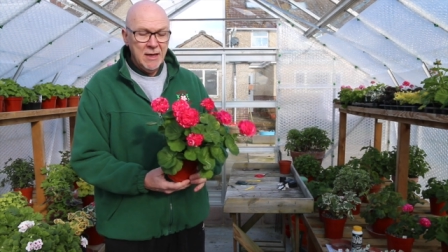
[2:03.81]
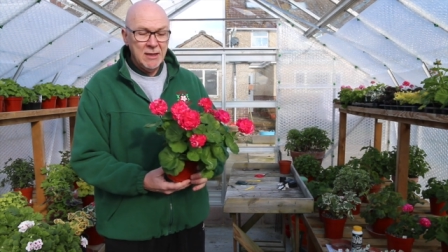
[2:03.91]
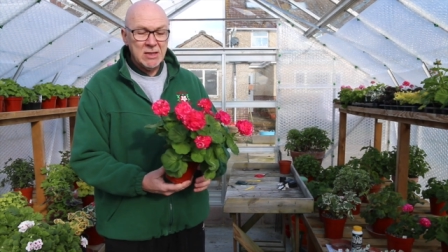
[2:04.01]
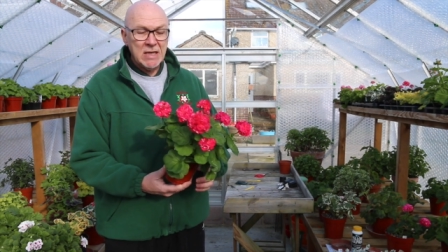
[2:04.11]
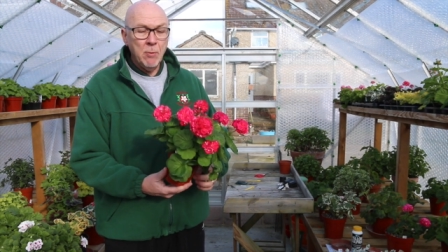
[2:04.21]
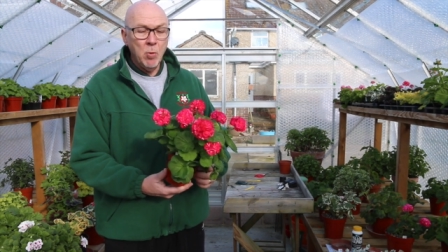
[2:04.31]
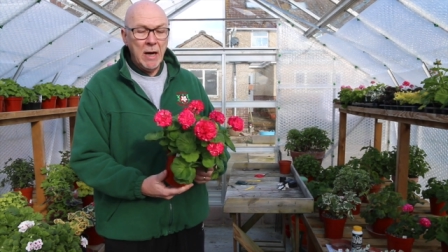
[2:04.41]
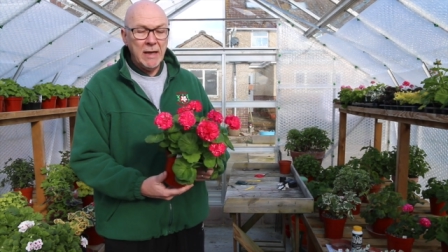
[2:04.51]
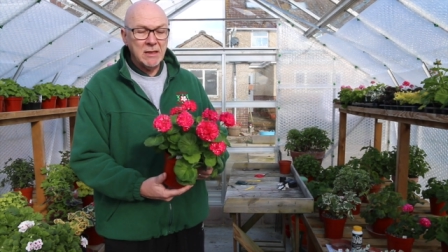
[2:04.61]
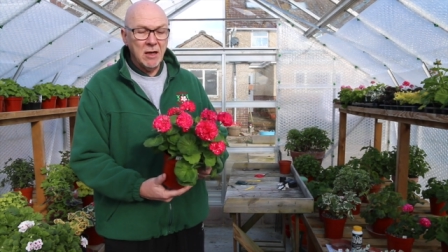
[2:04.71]
In some
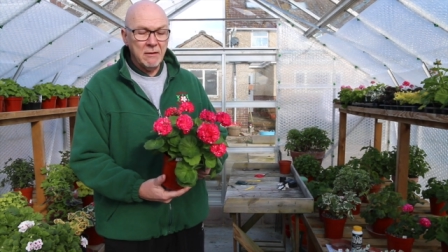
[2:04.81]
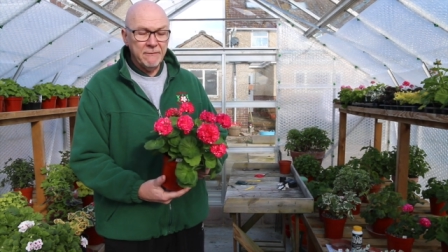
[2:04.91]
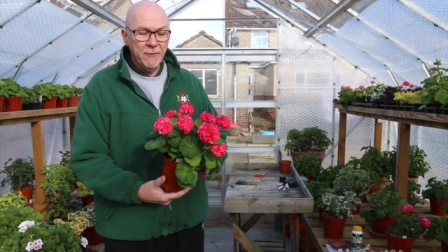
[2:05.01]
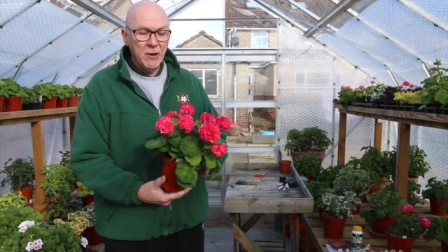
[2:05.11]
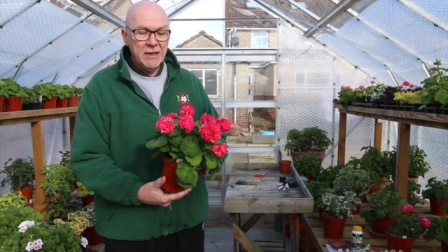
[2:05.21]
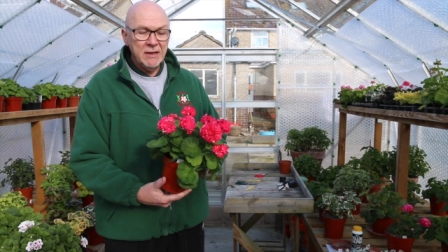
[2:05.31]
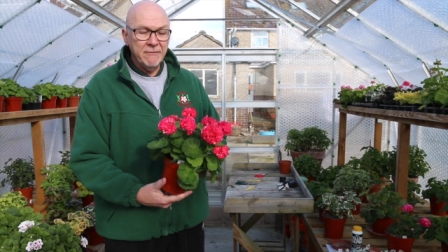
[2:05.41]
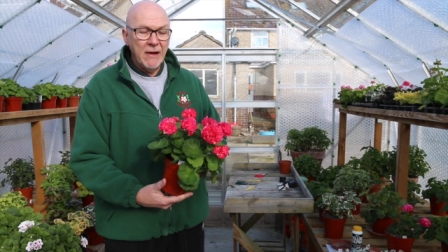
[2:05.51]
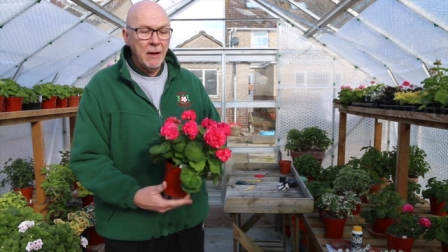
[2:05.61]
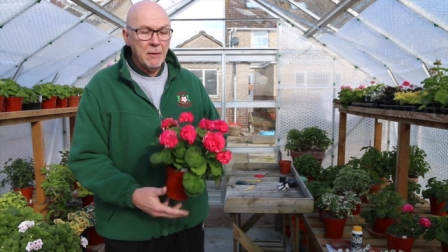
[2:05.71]
ways, like a fully
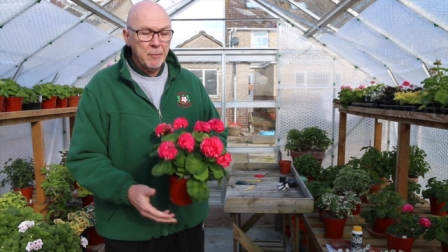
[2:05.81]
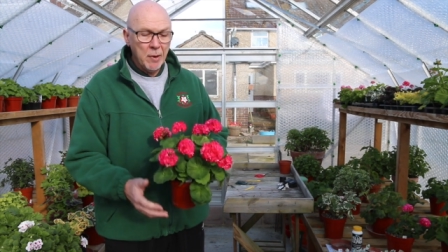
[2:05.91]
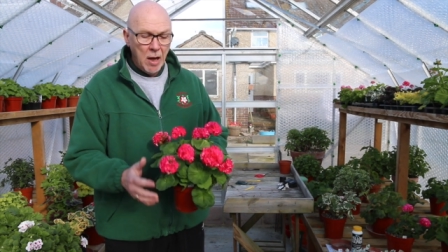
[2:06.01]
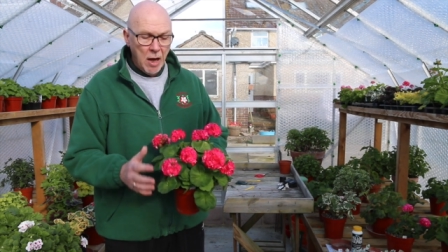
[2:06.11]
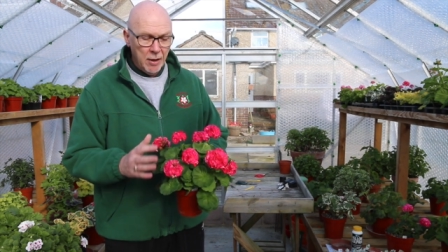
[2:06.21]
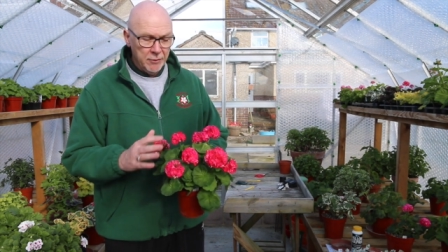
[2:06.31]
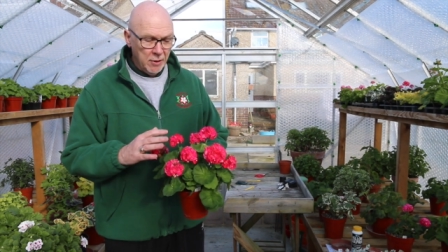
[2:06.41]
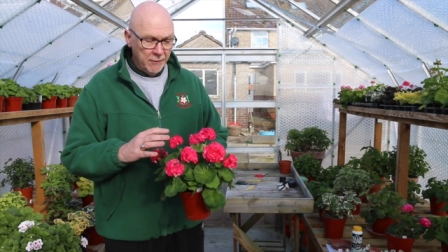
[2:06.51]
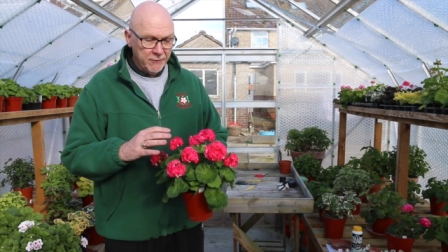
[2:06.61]
developed plant.